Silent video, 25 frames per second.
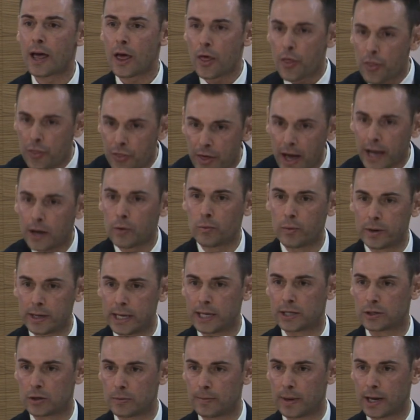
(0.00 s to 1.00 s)
then we
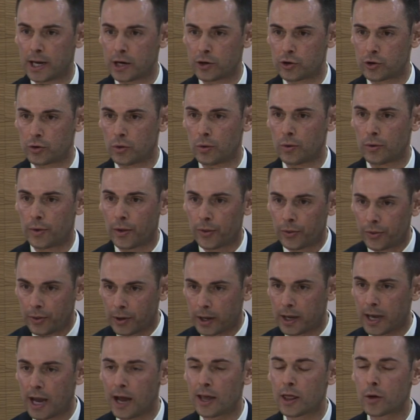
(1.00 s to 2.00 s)
need to make sure that the
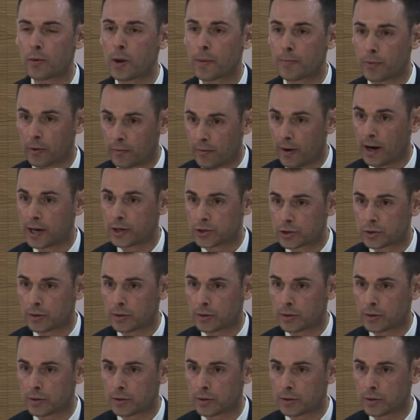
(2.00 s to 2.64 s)
care that we provide